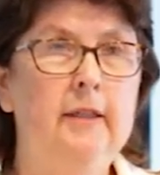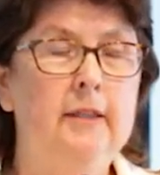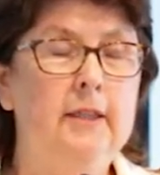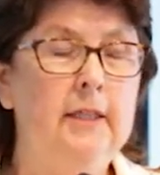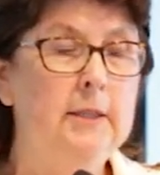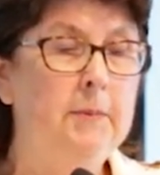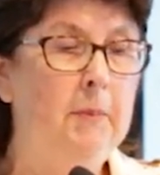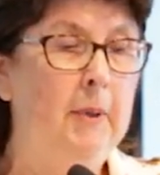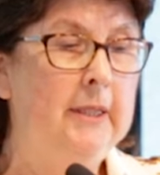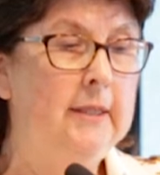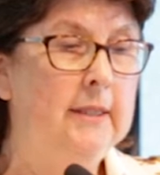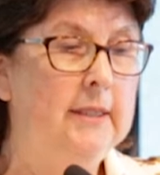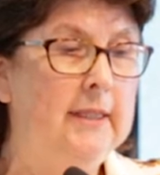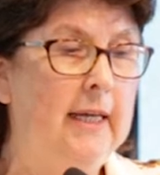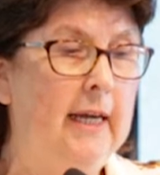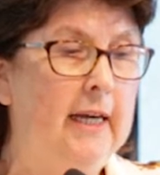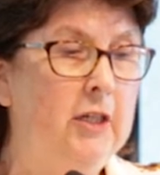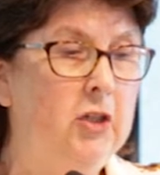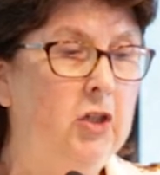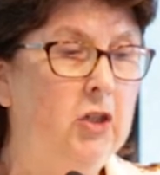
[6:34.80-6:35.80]

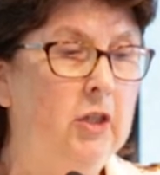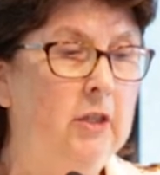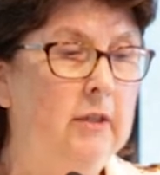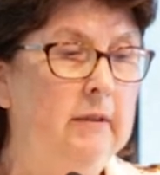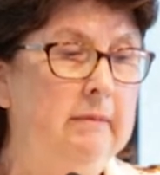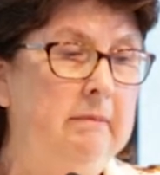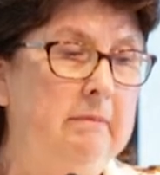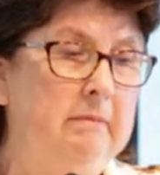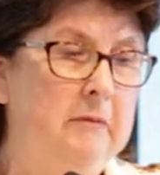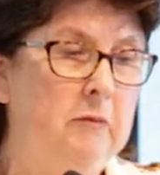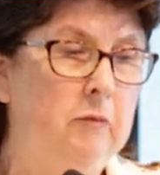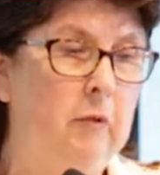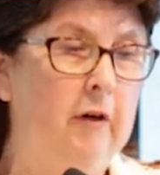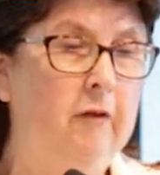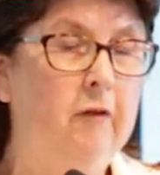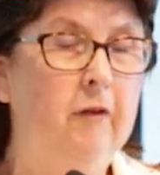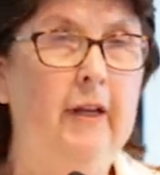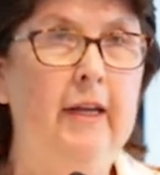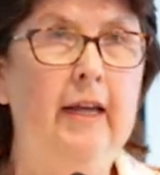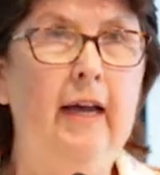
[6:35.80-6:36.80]
Dispensation,
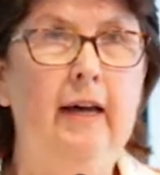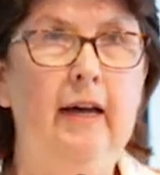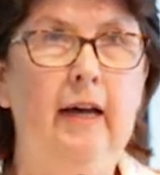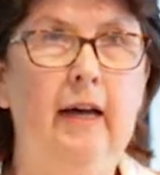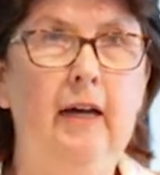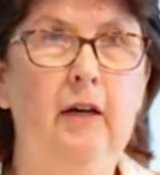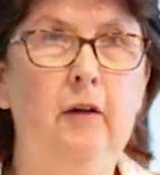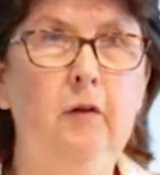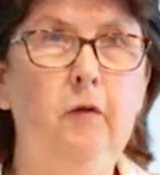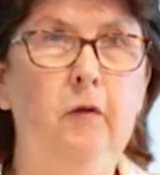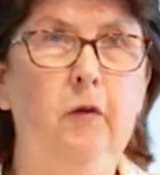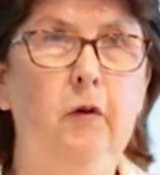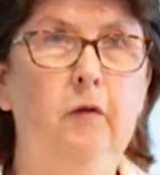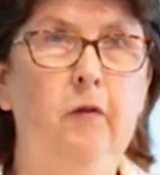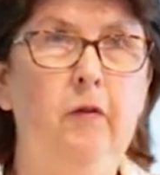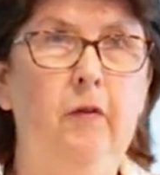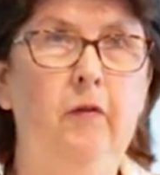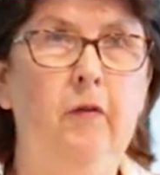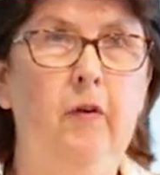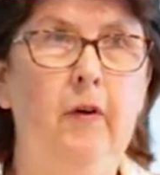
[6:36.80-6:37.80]
roughly half of
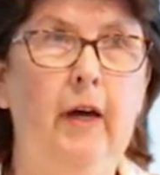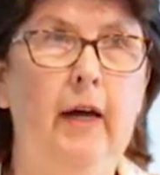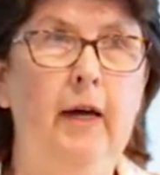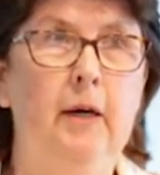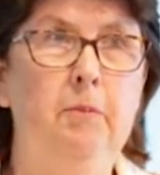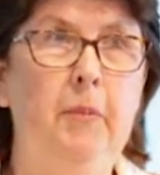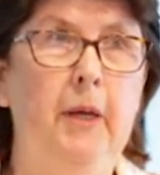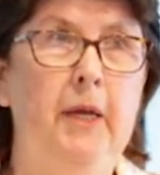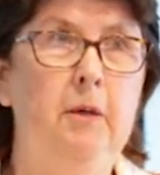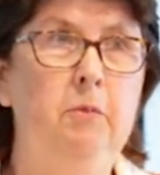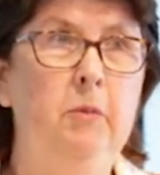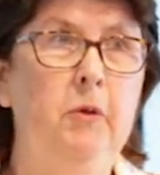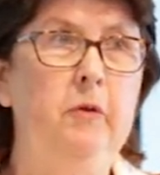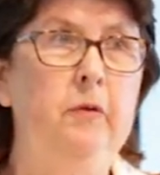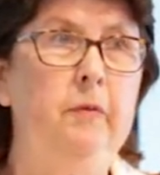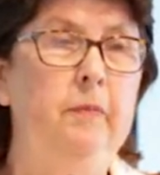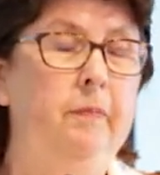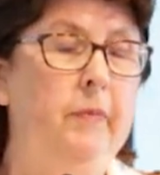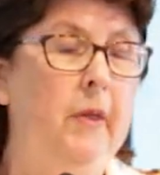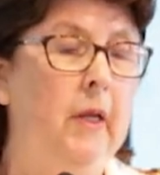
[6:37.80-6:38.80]
our people,